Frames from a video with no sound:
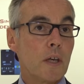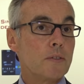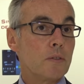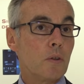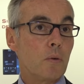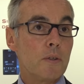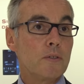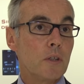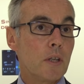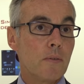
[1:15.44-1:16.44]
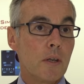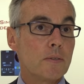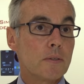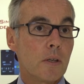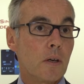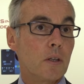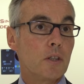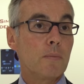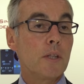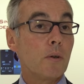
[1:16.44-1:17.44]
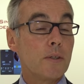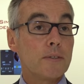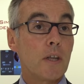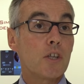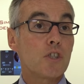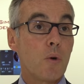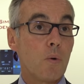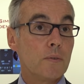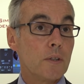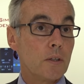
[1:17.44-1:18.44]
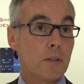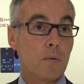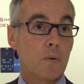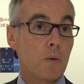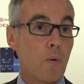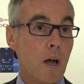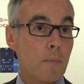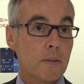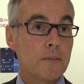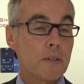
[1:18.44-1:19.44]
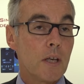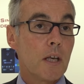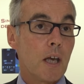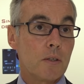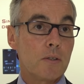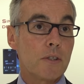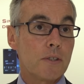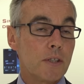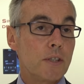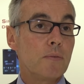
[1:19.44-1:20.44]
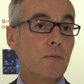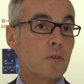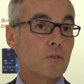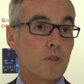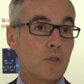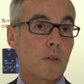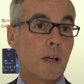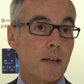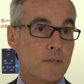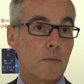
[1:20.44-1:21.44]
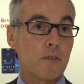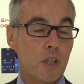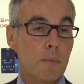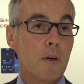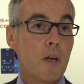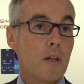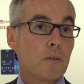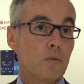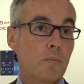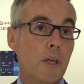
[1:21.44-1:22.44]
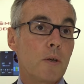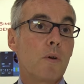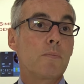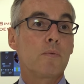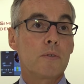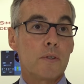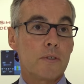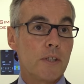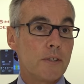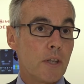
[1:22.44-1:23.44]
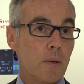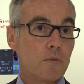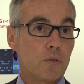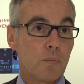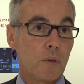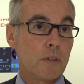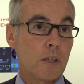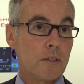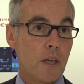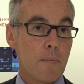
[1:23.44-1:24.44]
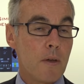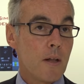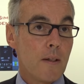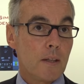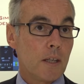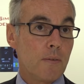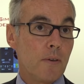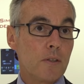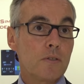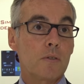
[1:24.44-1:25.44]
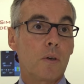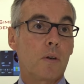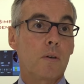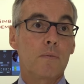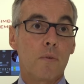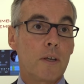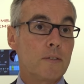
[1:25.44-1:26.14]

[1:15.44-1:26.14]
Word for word: that the recent events in the Middle East have shown that the requirements and necessity for such a class of ship to be equipped with the systems to protect them, even, for